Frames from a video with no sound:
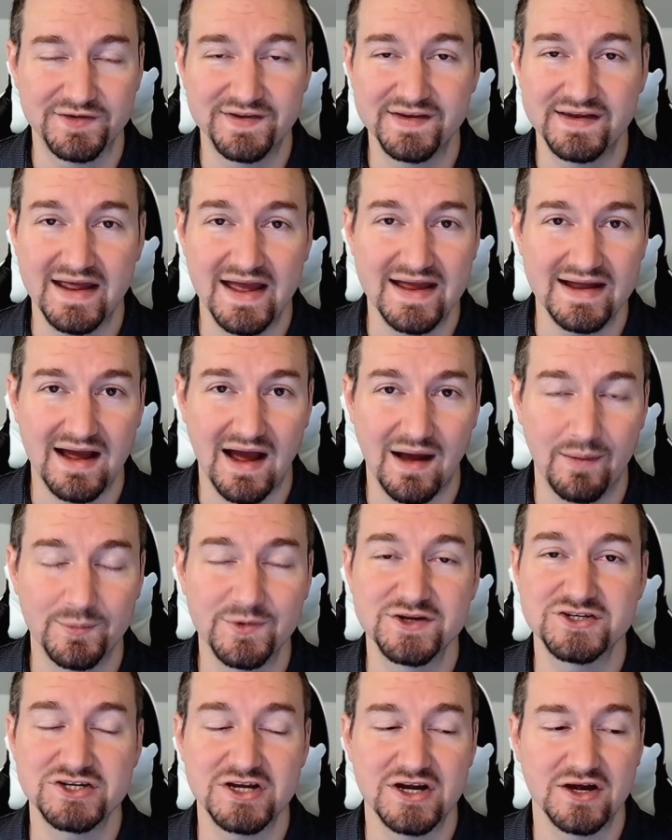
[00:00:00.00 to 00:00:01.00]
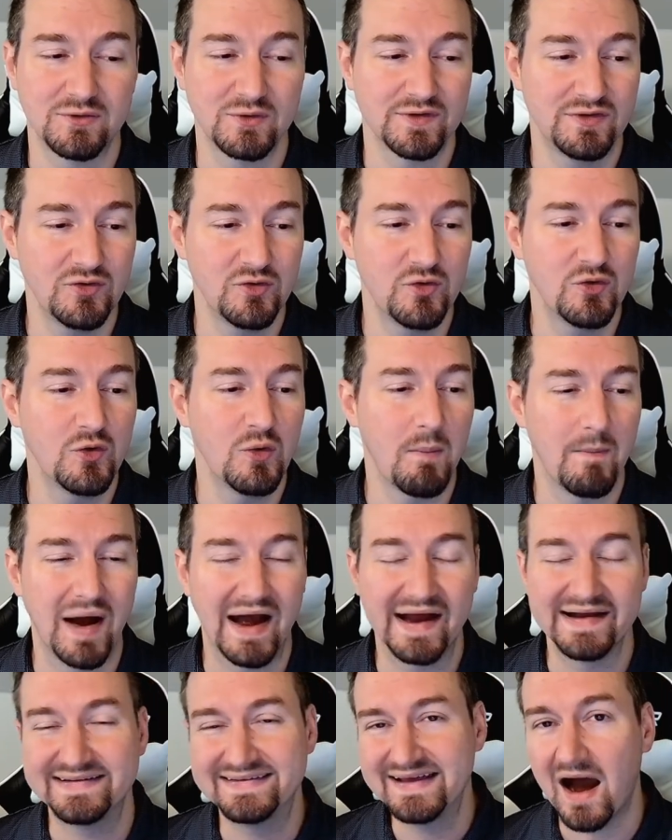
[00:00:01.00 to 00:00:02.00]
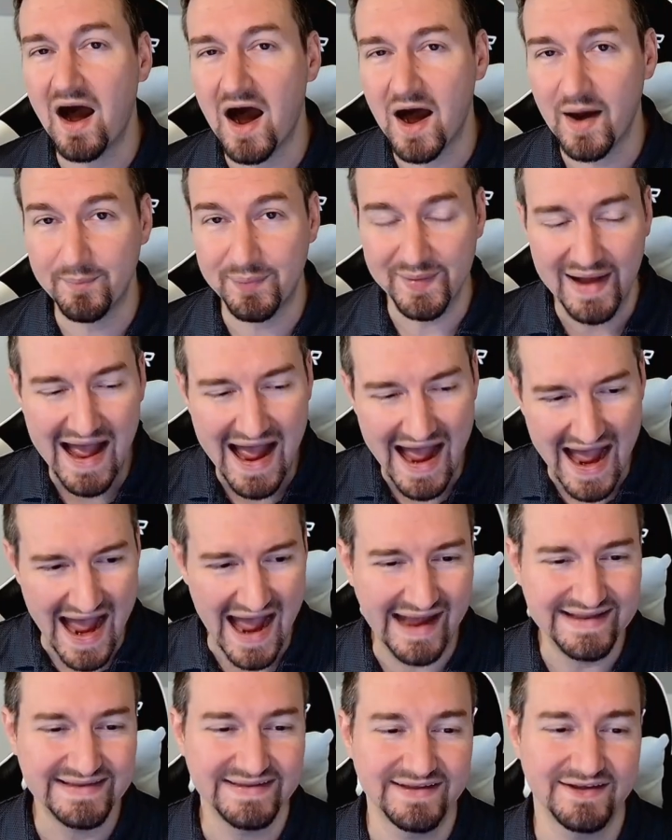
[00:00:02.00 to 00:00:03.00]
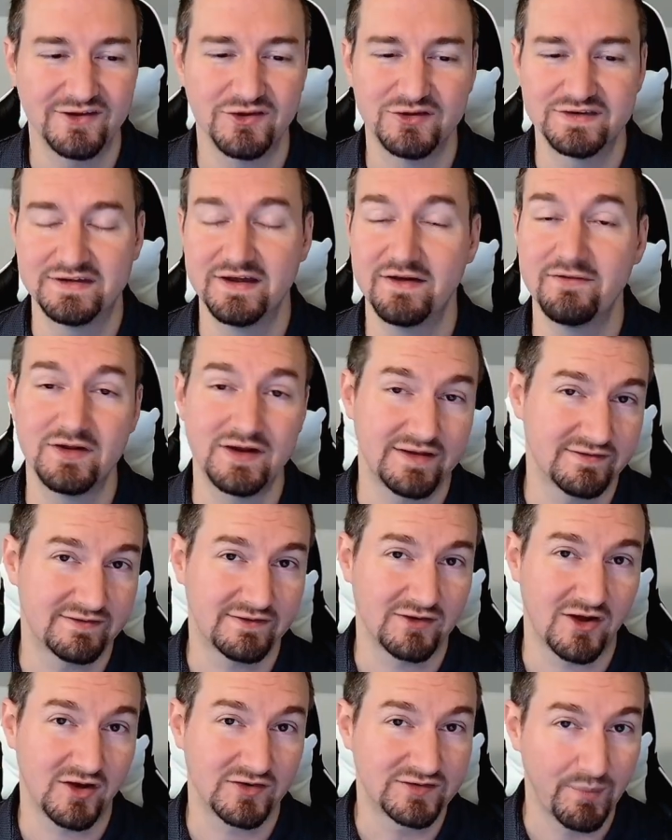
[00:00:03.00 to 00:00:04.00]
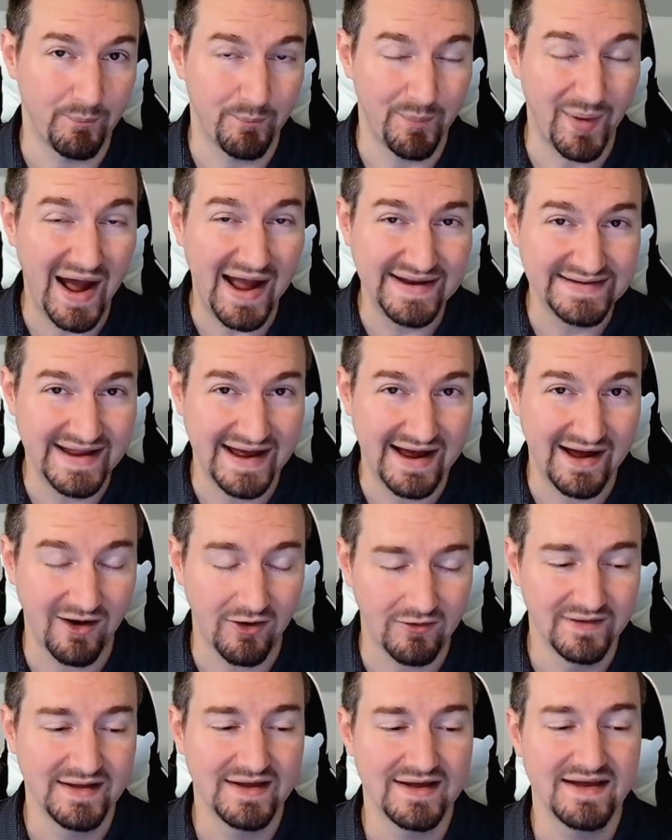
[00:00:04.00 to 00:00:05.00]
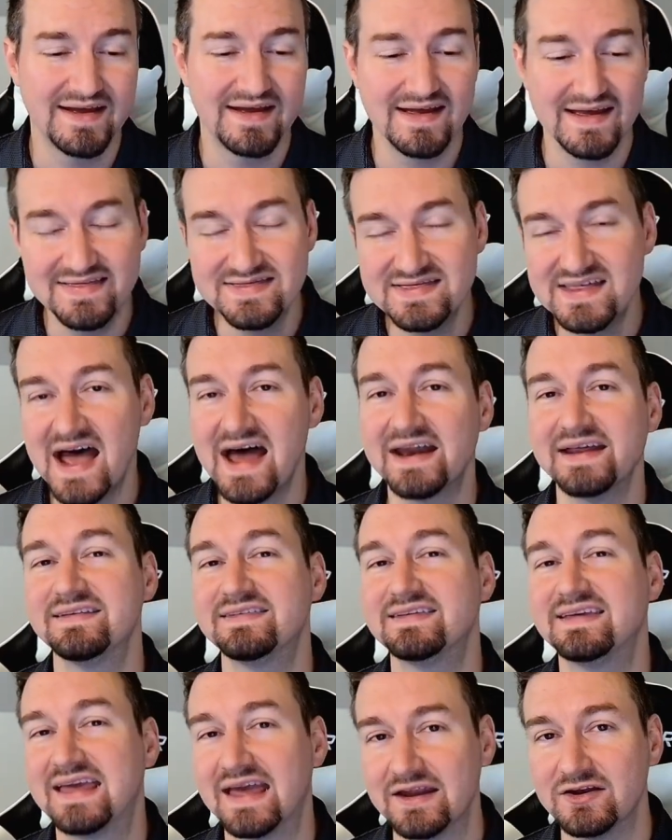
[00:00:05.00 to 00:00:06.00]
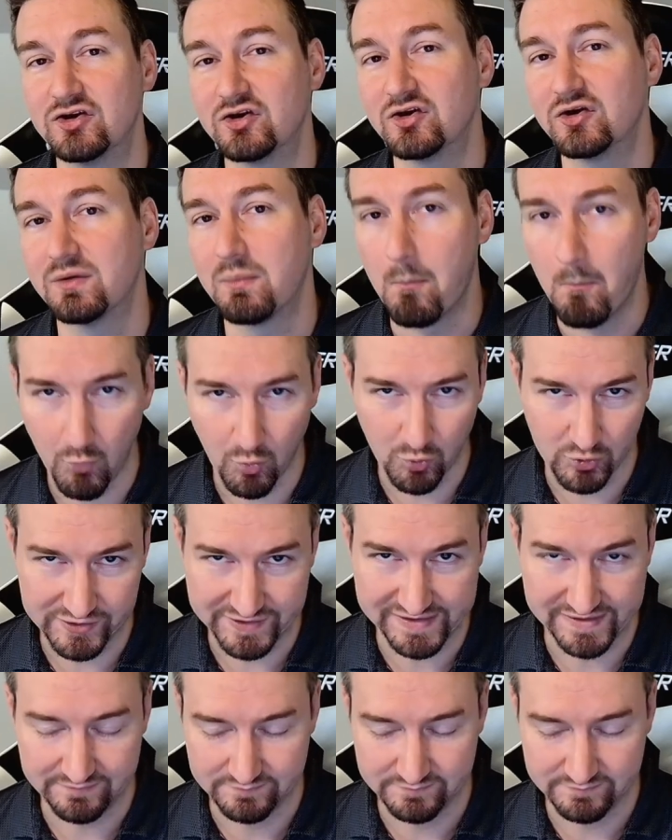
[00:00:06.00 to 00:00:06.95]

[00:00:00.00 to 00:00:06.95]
today I'm going to share with you my top high yield dividend stock to buy now, and that is Kinder Morgan.